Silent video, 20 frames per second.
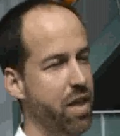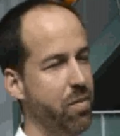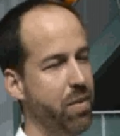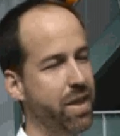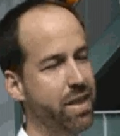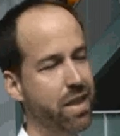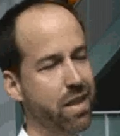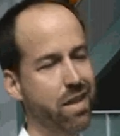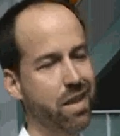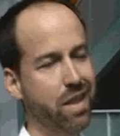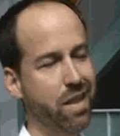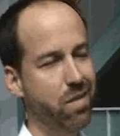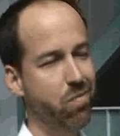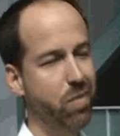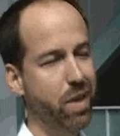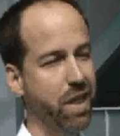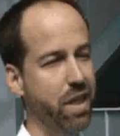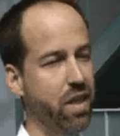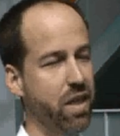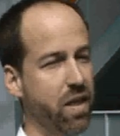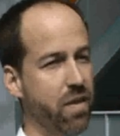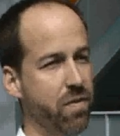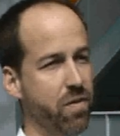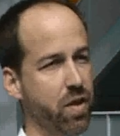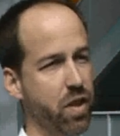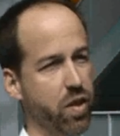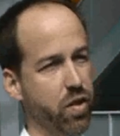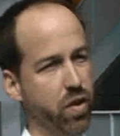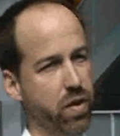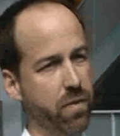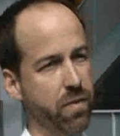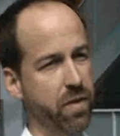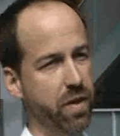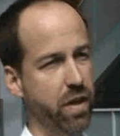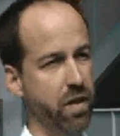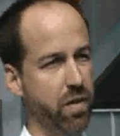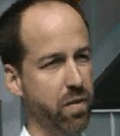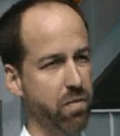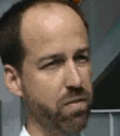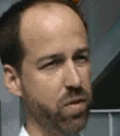Basically big enough that you can fit
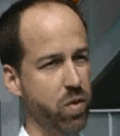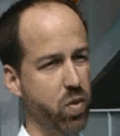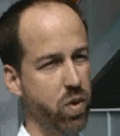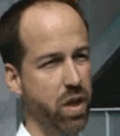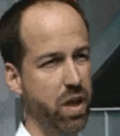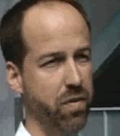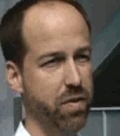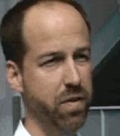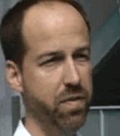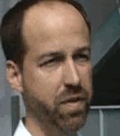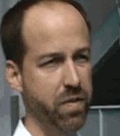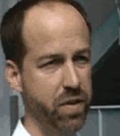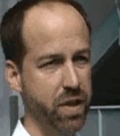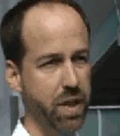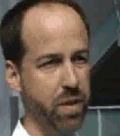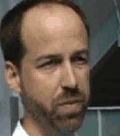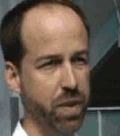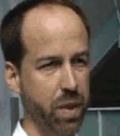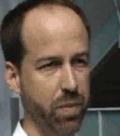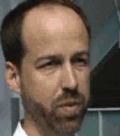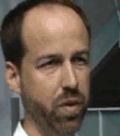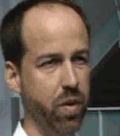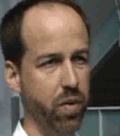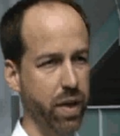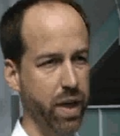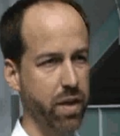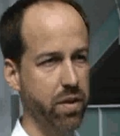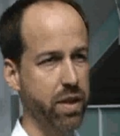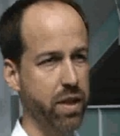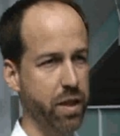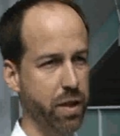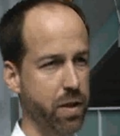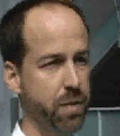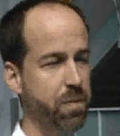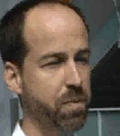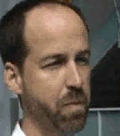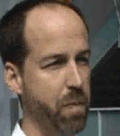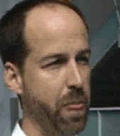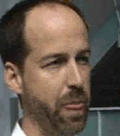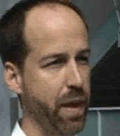12 to 15 people around it,
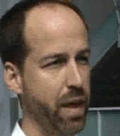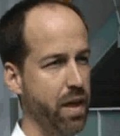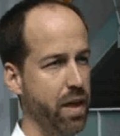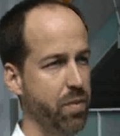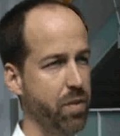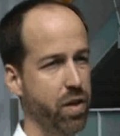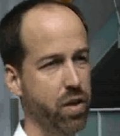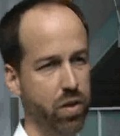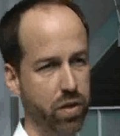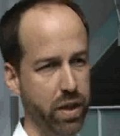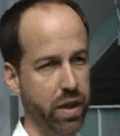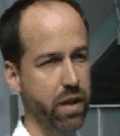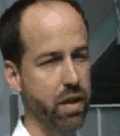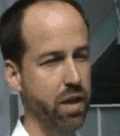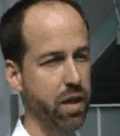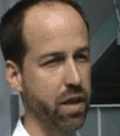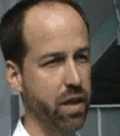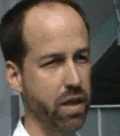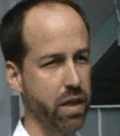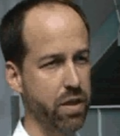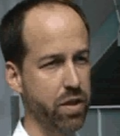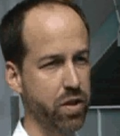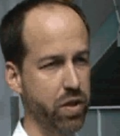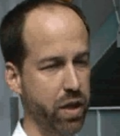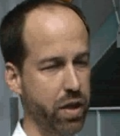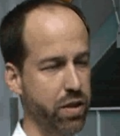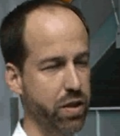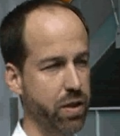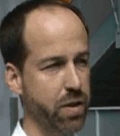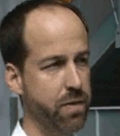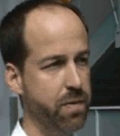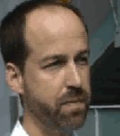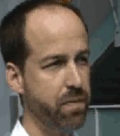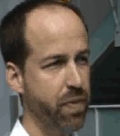including the instructor.